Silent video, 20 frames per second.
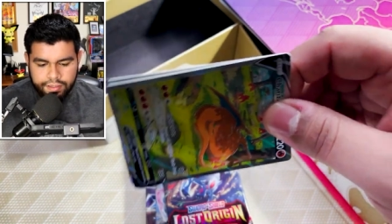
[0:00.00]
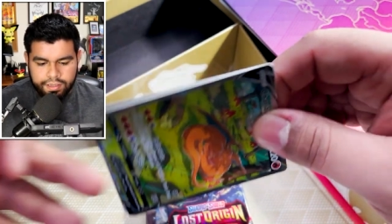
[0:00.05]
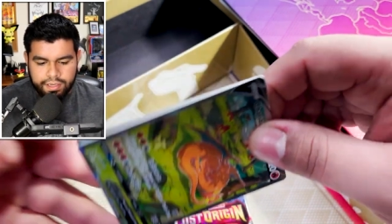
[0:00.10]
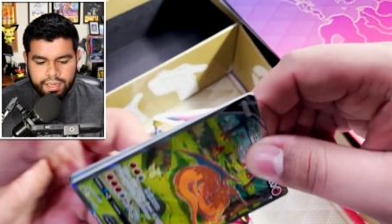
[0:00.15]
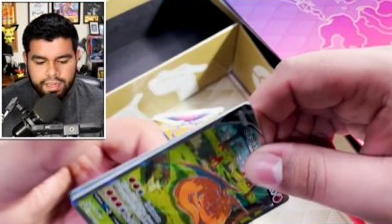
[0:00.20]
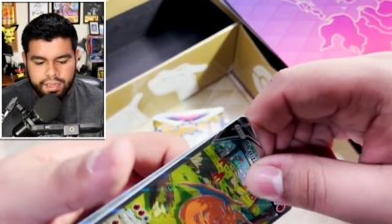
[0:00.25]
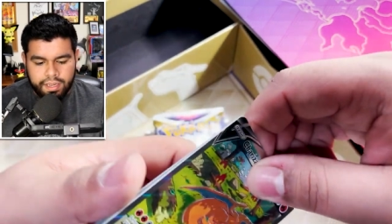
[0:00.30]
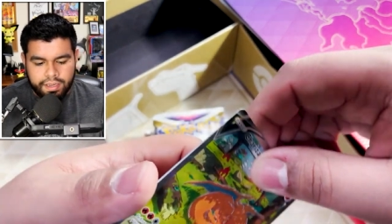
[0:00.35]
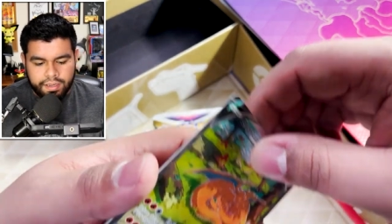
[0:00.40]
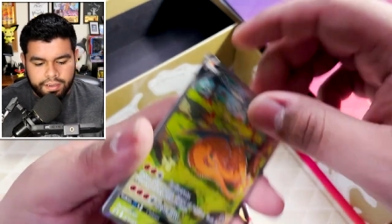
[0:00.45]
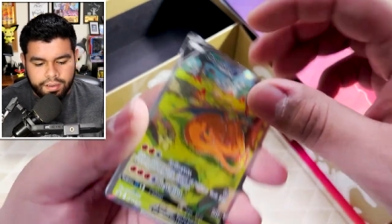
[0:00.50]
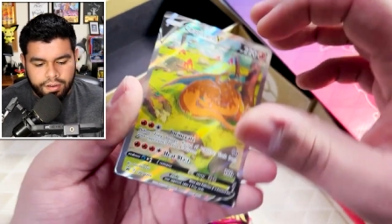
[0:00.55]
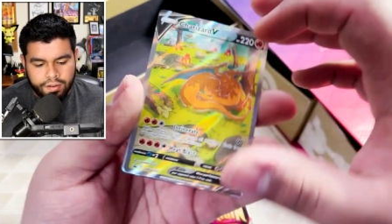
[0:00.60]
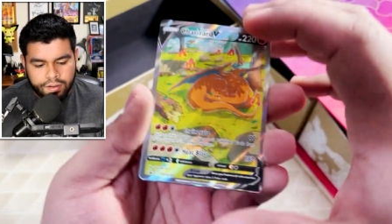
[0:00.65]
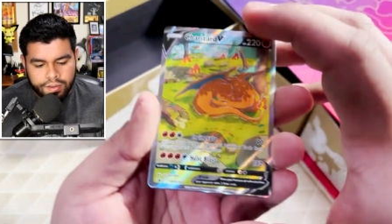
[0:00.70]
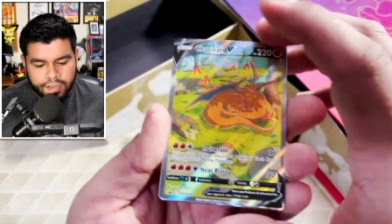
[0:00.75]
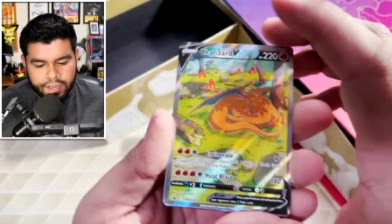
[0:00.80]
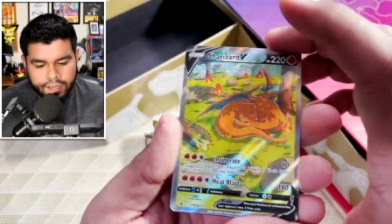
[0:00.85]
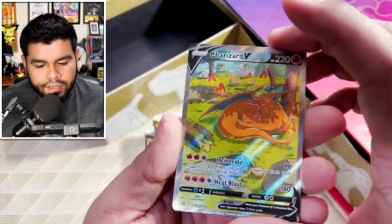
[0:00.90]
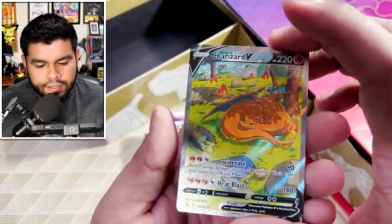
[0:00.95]
Dang.
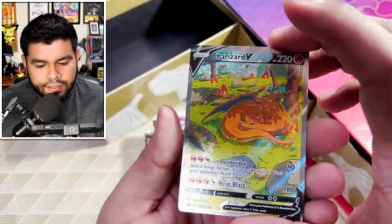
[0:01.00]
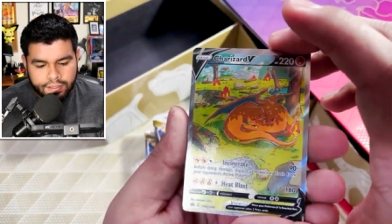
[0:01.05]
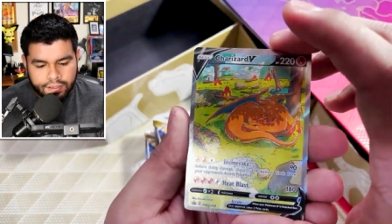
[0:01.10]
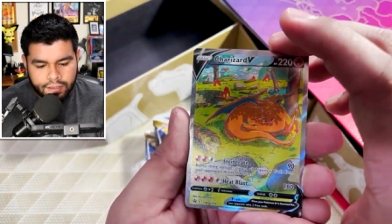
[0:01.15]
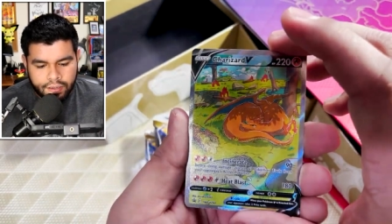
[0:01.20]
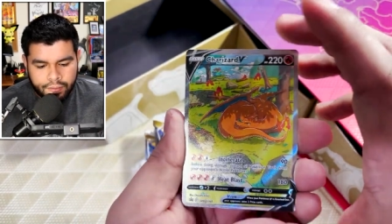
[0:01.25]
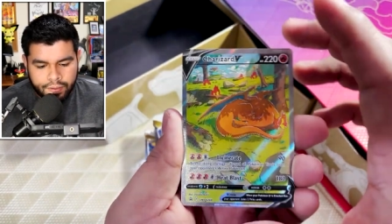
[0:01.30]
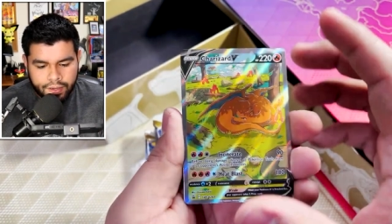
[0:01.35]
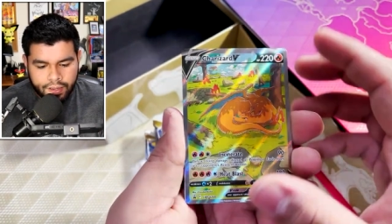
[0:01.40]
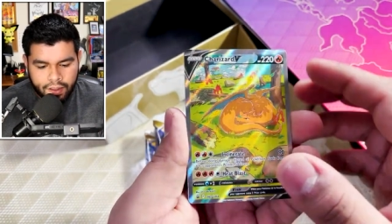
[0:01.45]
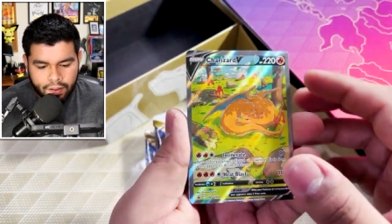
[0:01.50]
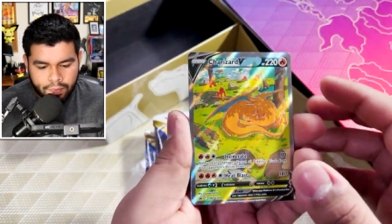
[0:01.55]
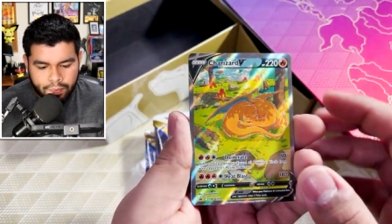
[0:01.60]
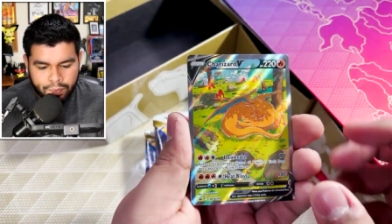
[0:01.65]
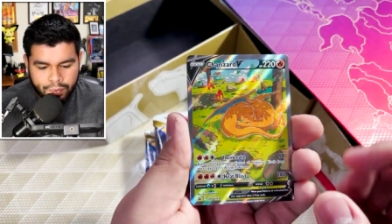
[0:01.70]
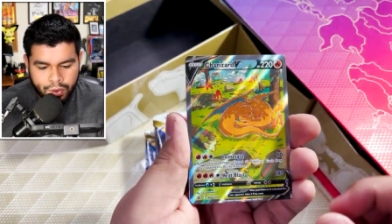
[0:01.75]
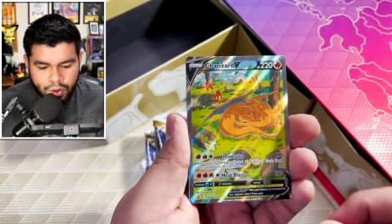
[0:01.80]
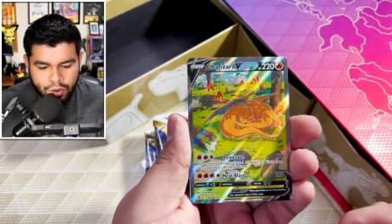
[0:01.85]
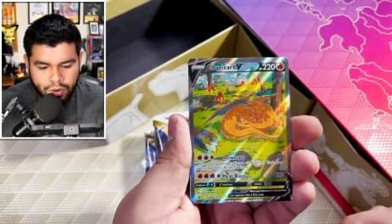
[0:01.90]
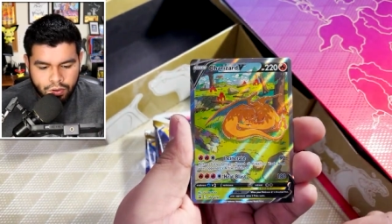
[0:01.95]
Okay, so there we go.
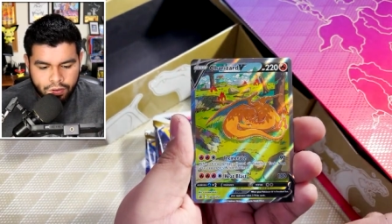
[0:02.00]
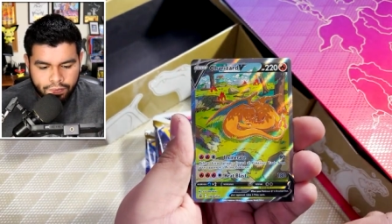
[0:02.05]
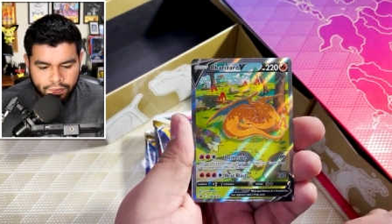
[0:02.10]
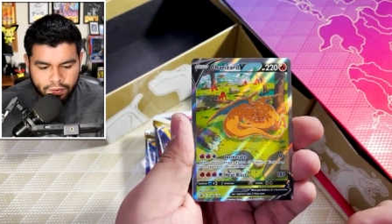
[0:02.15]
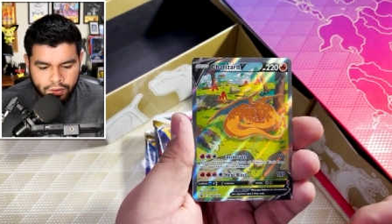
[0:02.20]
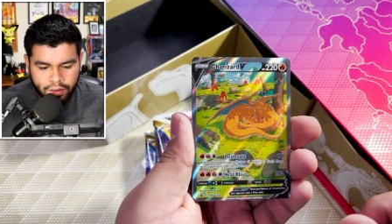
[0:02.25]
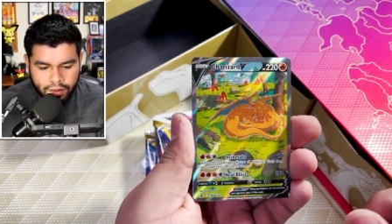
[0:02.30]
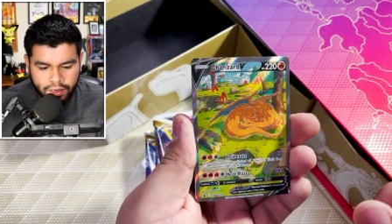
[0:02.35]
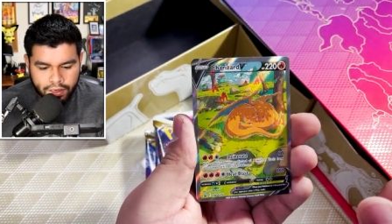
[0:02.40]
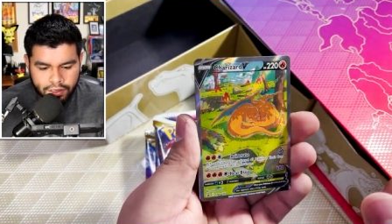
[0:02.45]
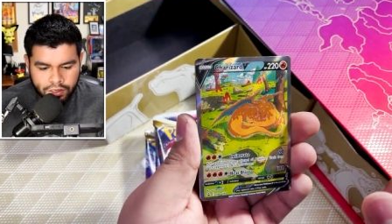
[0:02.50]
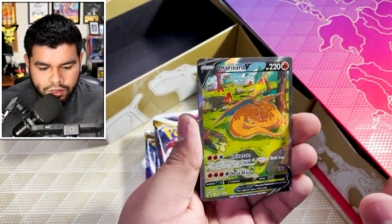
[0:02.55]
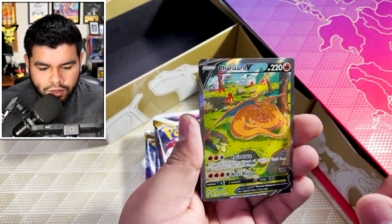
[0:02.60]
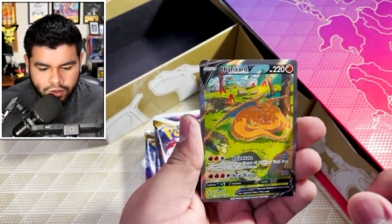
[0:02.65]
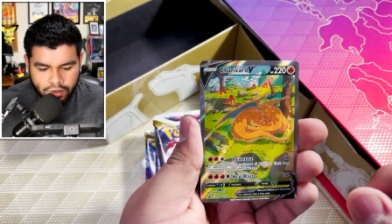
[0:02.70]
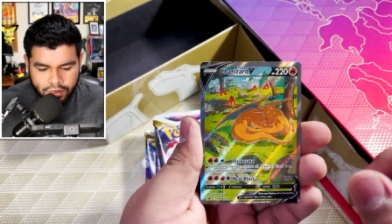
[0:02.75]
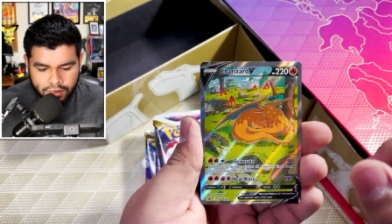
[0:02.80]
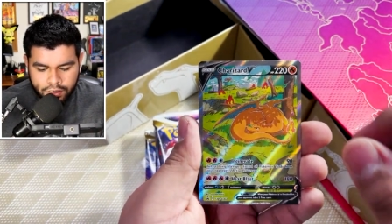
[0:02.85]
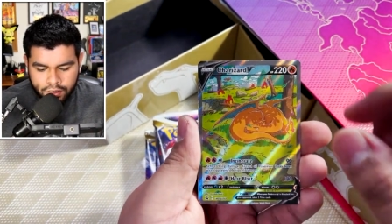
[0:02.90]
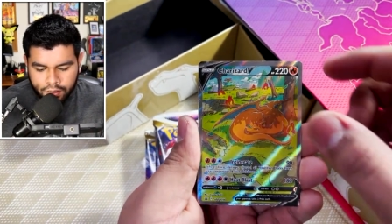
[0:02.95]
Beautiful looking
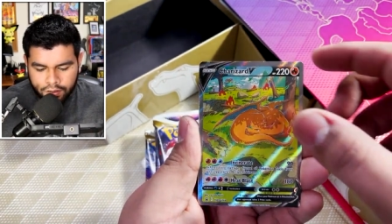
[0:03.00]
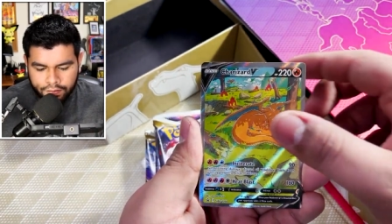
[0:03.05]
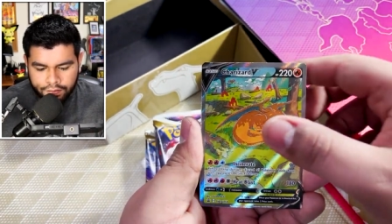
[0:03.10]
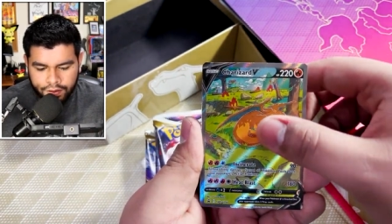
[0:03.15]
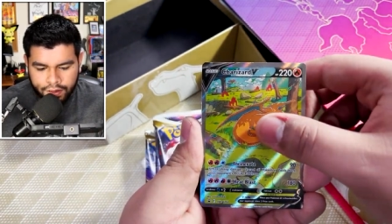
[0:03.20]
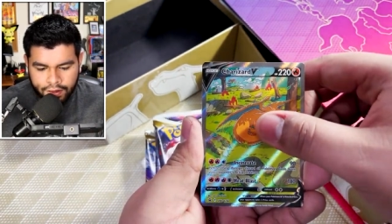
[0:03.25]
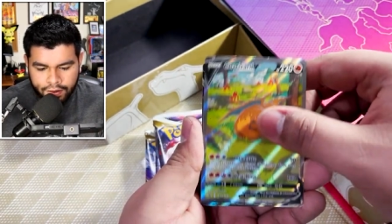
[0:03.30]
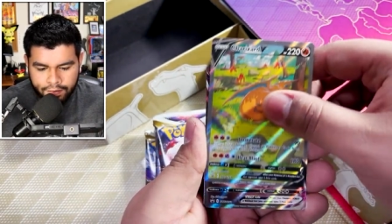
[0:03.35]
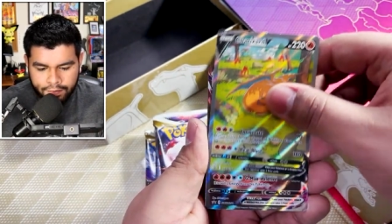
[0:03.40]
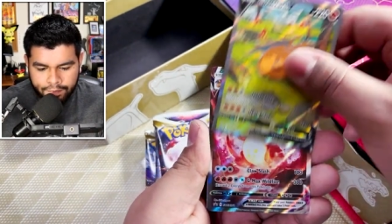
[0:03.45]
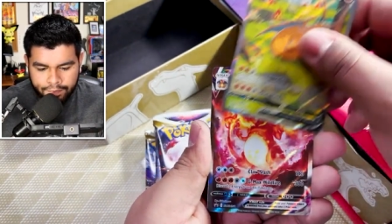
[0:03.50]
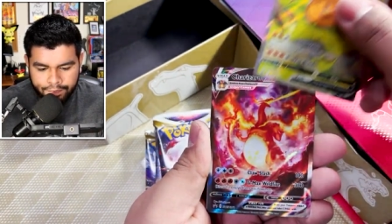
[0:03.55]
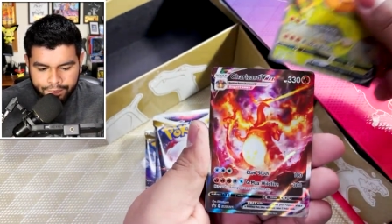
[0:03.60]
Charizard V.